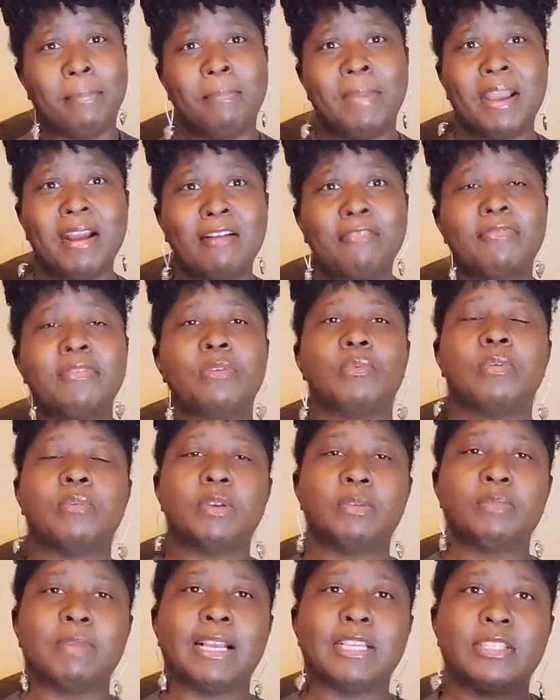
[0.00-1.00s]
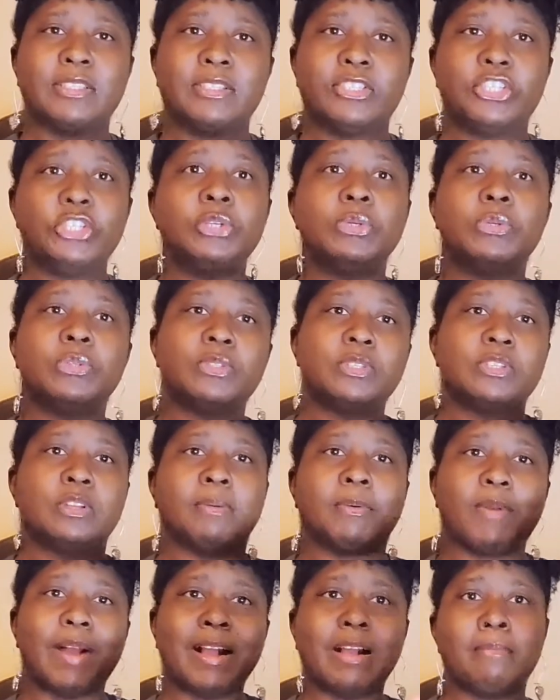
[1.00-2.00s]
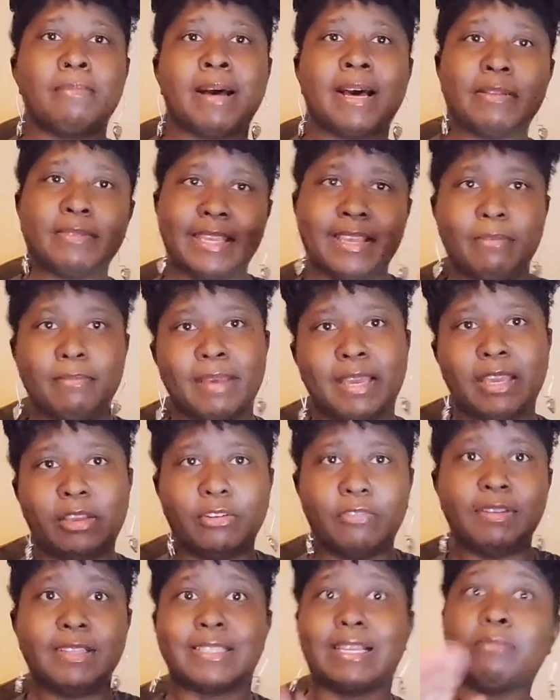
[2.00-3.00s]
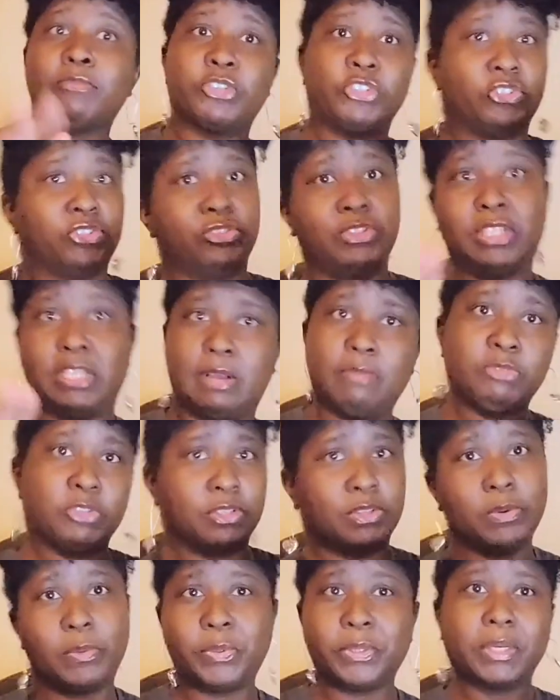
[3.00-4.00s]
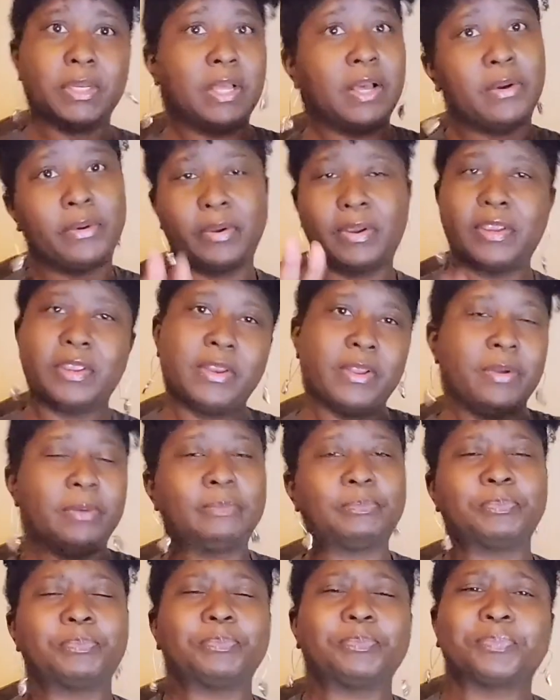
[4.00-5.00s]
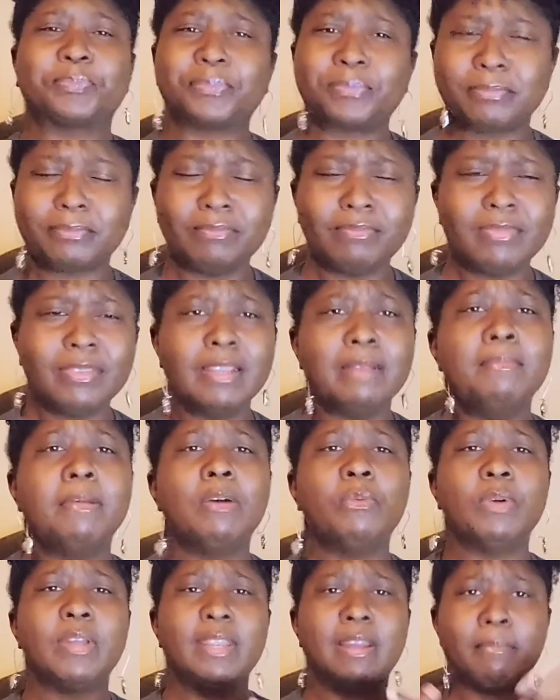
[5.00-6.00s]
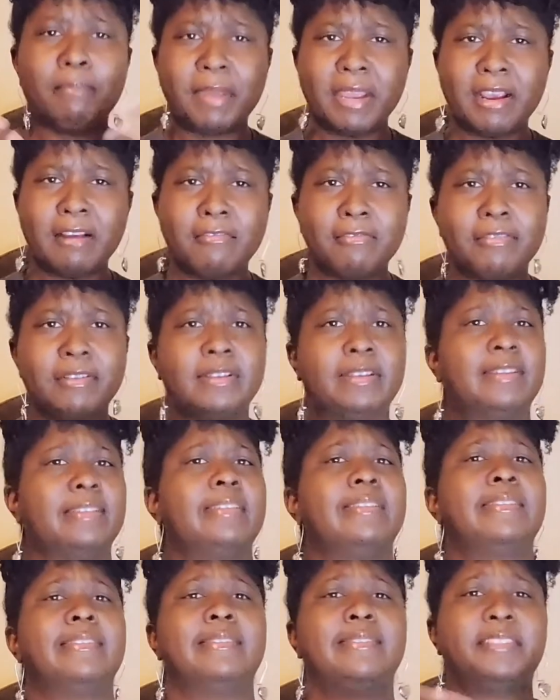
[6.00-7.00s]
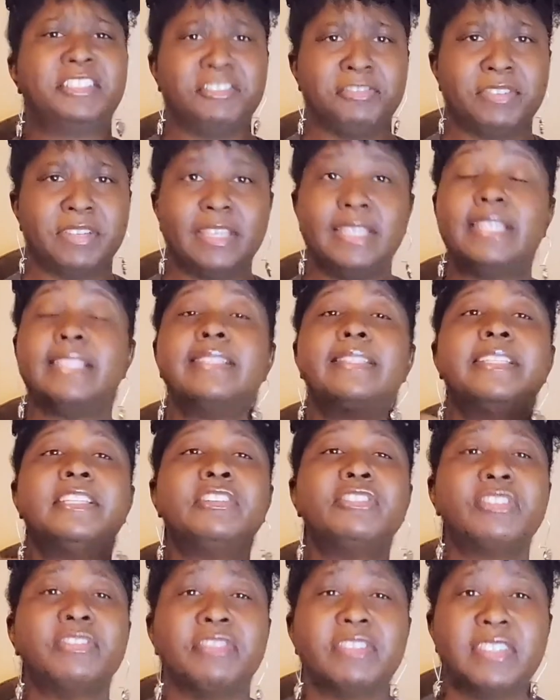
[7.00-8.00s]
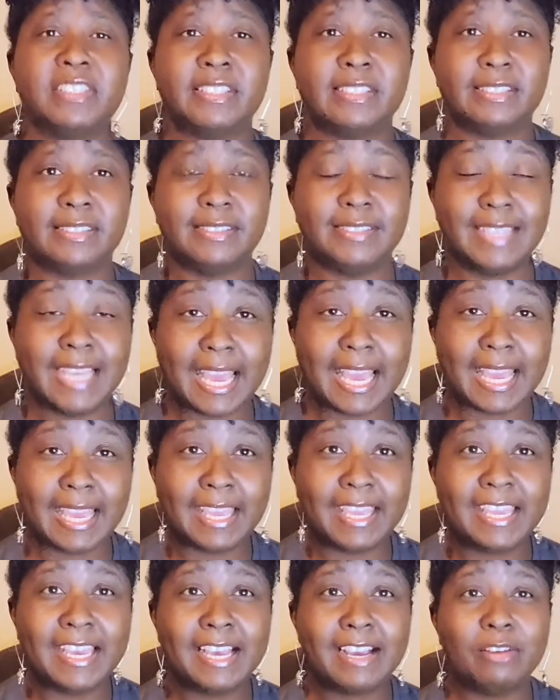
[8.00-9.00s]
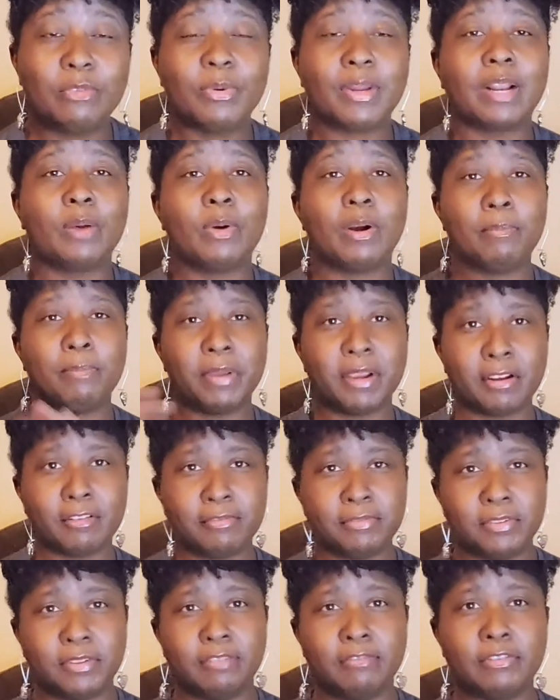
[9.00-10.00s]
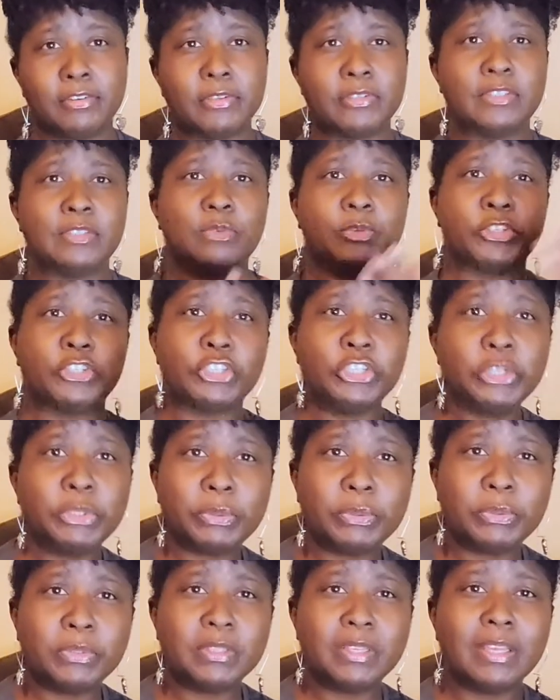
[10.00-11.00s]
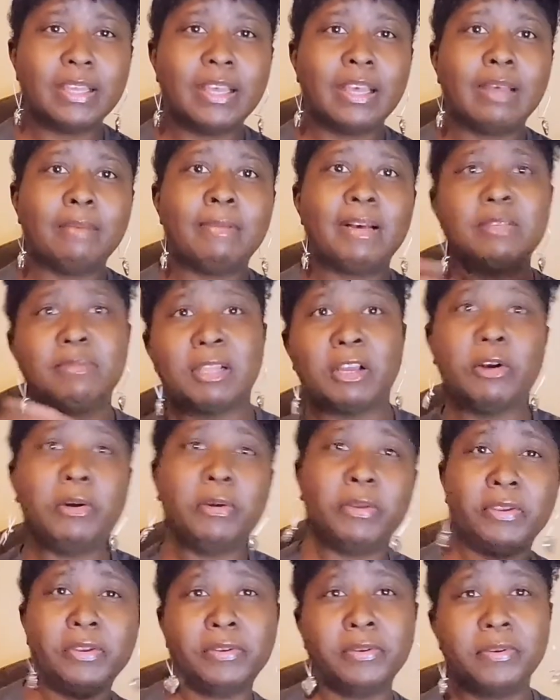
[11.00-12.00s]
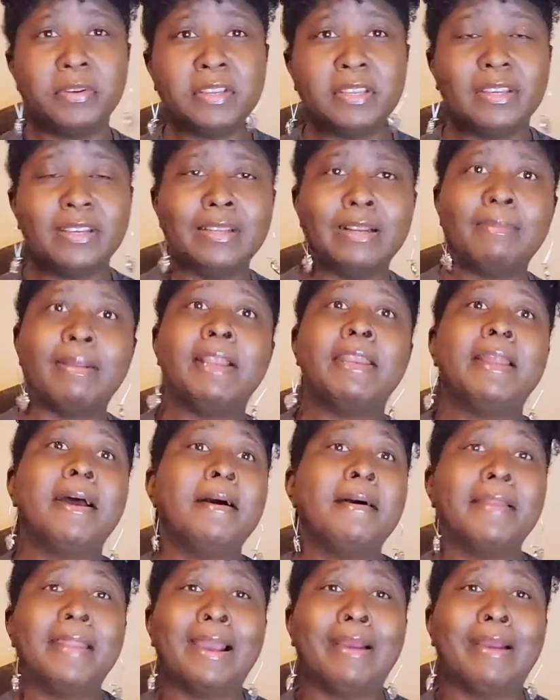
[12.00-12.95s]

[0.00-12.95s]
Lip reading: barefoot, but with my shoes, you know, Morocco bottoms to help my ankle flex, I'm just going along, you know. But when I'm barefoot, it's different, and it's still different to this day when I walk barefoot versus with shoes. My husband, like, oh, you're doing good. I'm like, no,